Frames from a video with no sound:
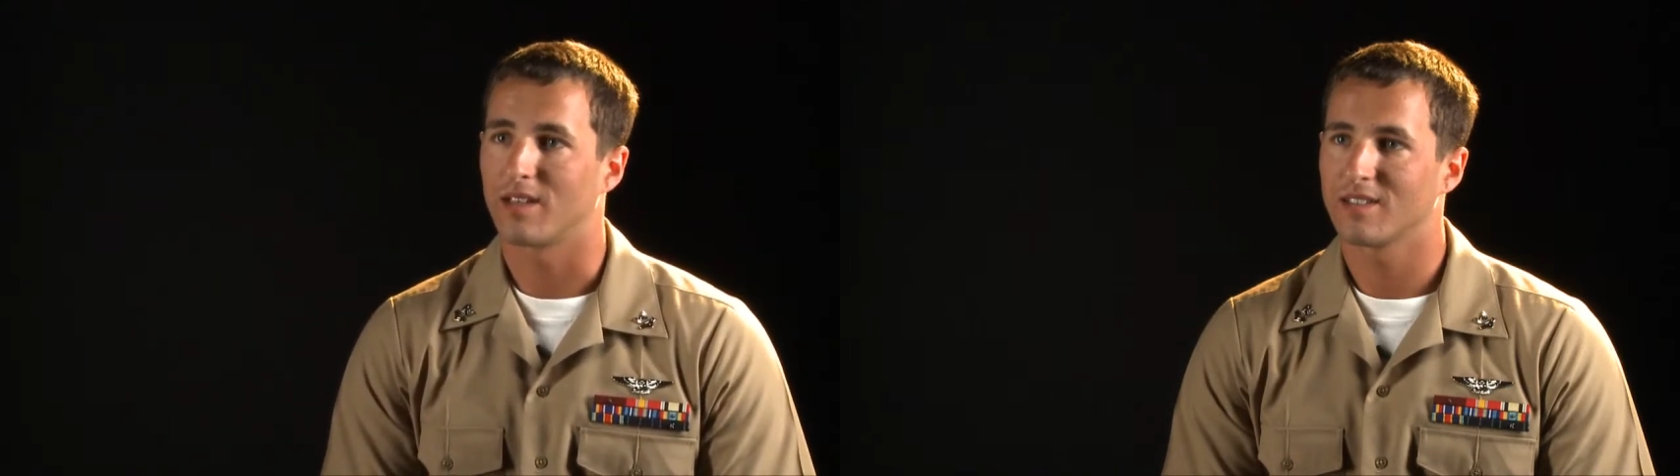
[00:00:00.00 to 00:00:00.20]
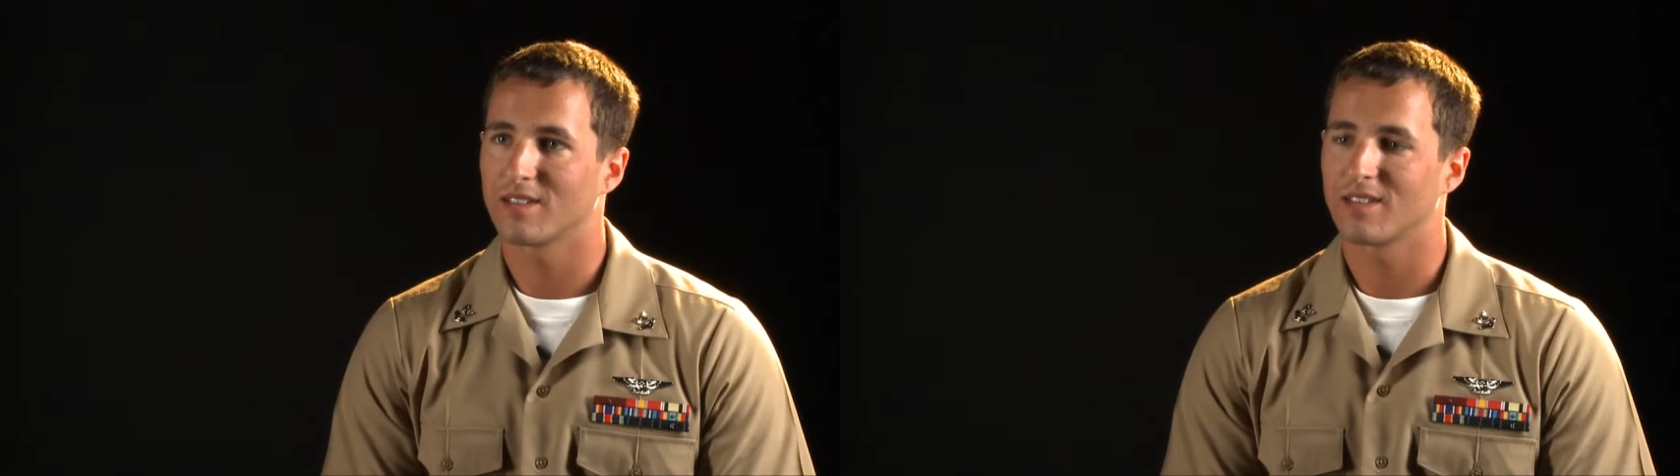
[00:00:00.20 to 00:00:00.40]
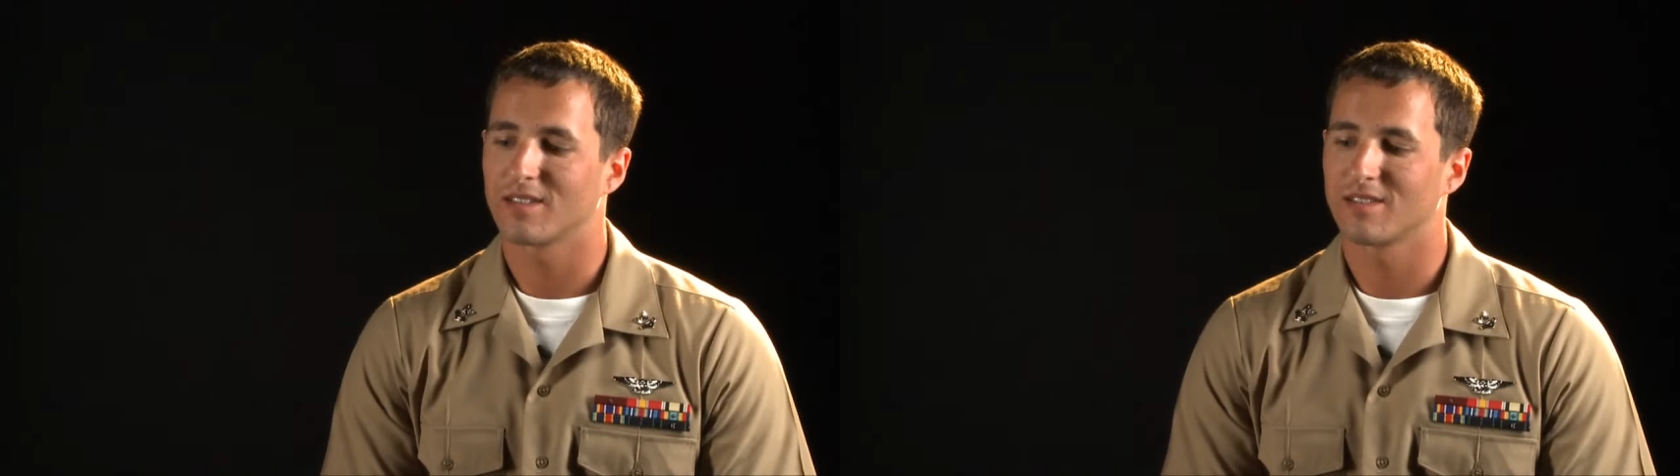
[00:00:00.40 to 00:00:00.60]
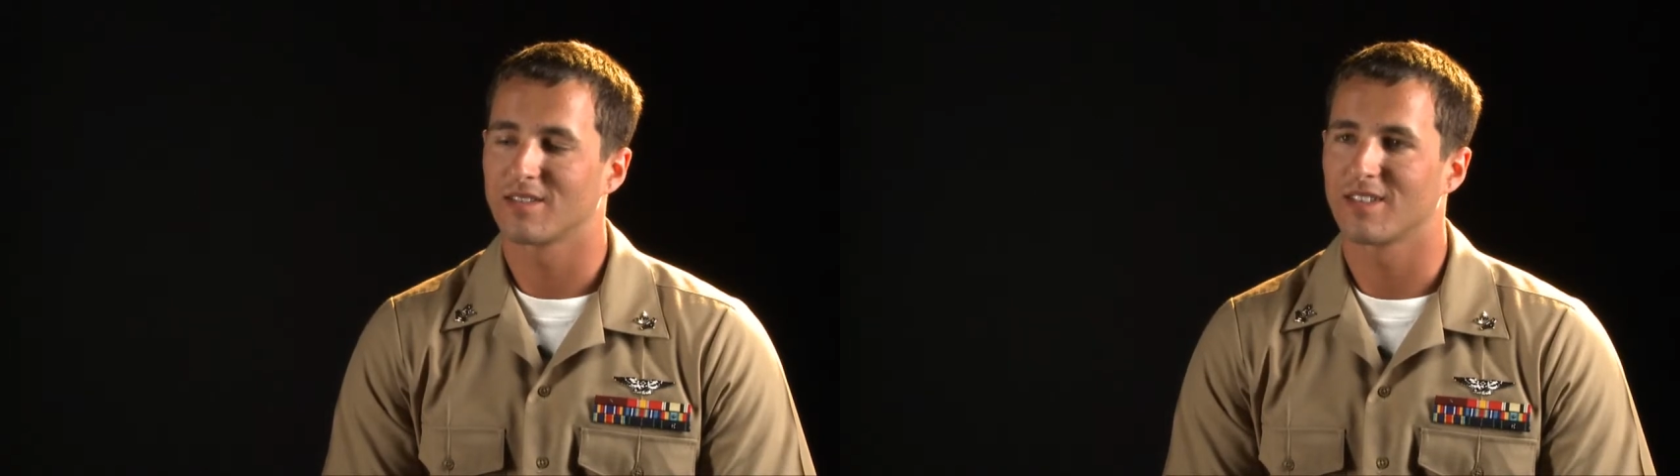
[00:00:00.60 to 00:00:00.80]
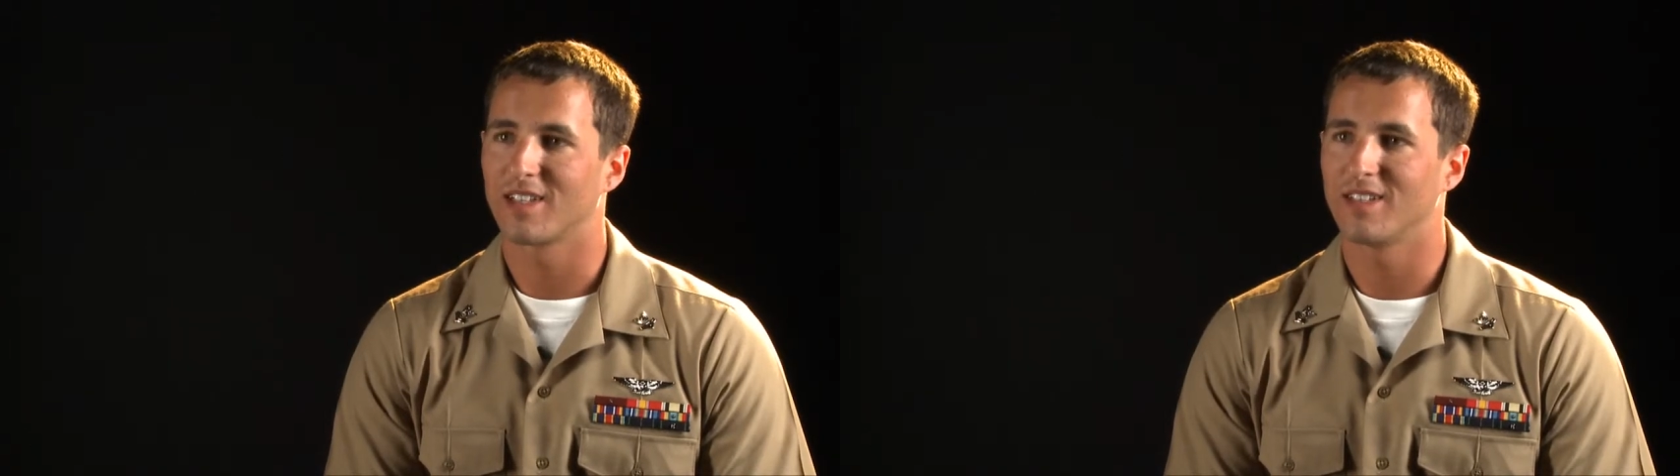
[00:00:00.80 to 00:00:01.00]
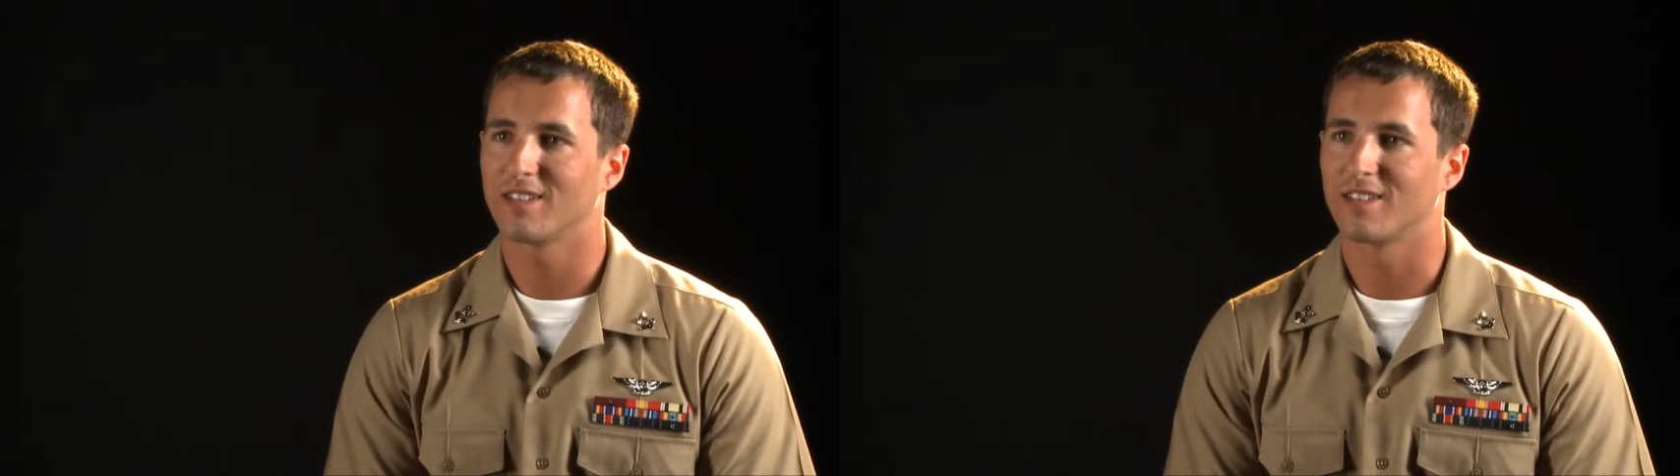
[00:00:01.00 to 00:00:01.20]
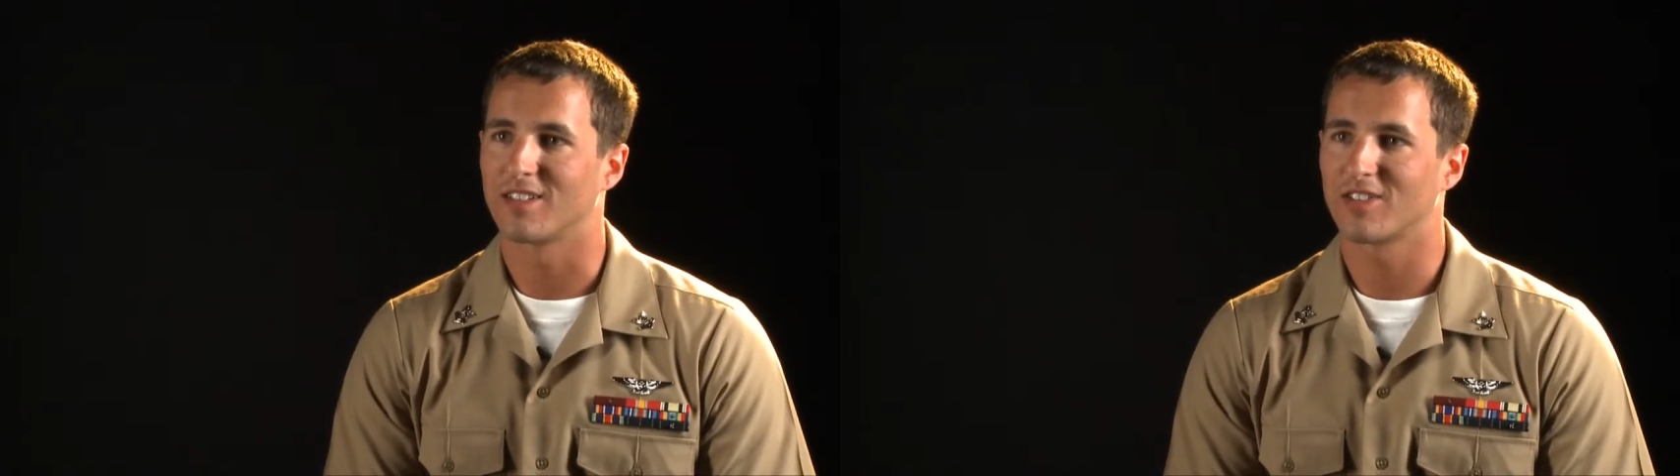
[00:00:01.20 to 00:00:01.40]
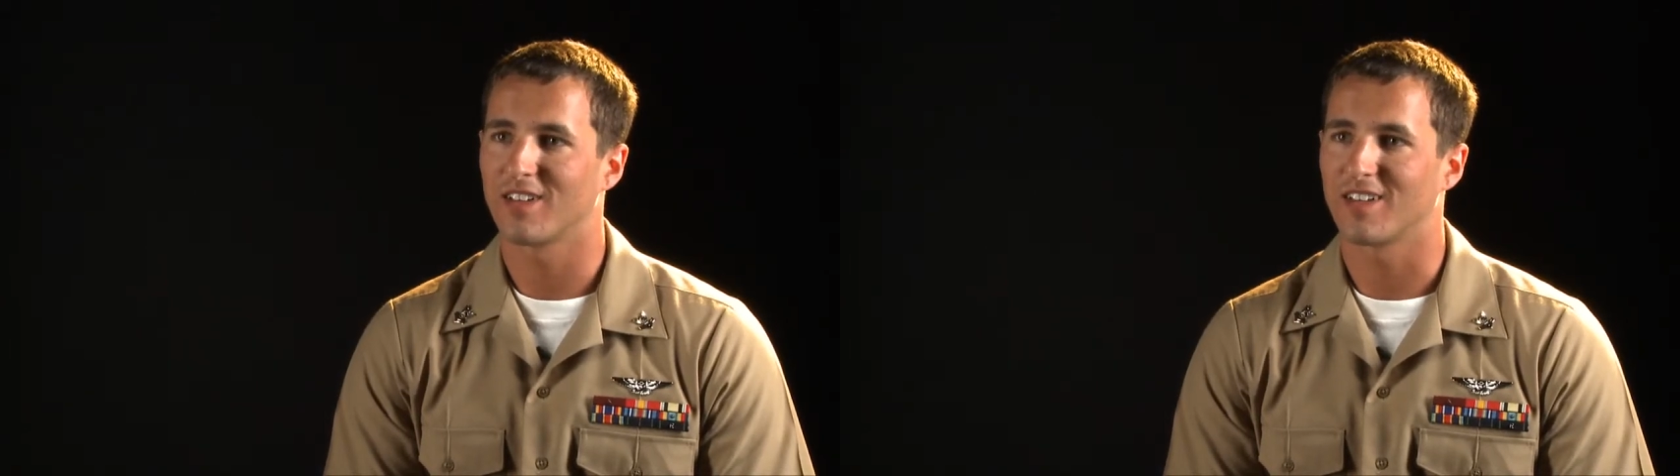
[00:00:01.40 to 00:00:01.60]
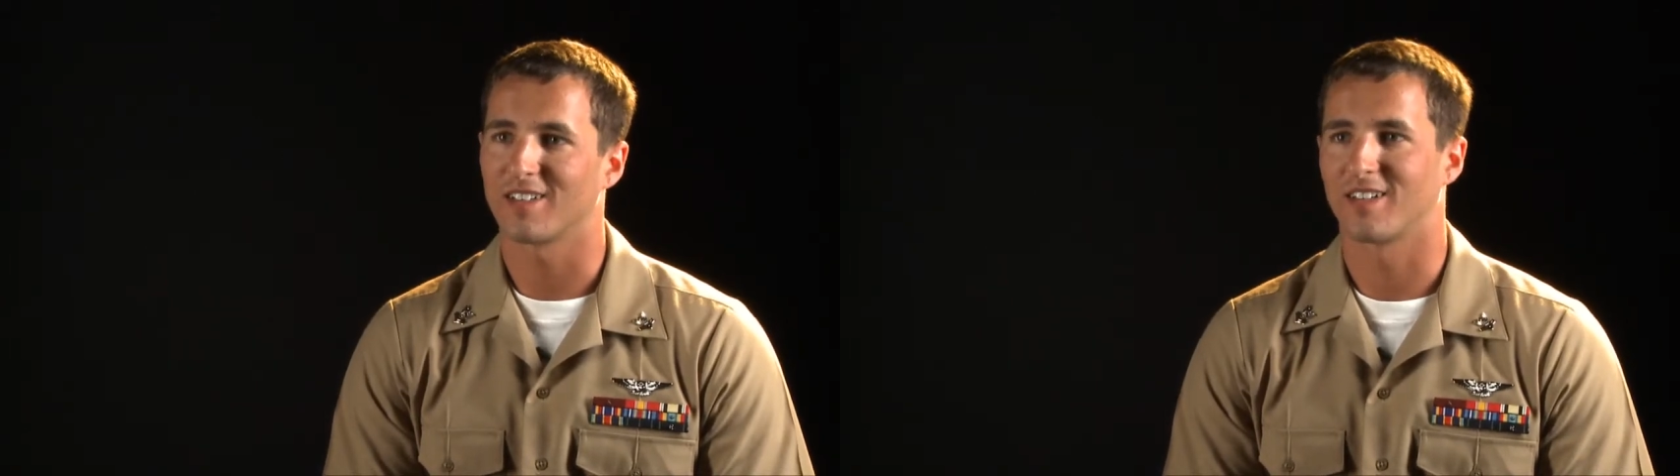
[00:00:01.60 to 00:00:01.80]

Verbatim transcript: Here's the, the keys to the truck.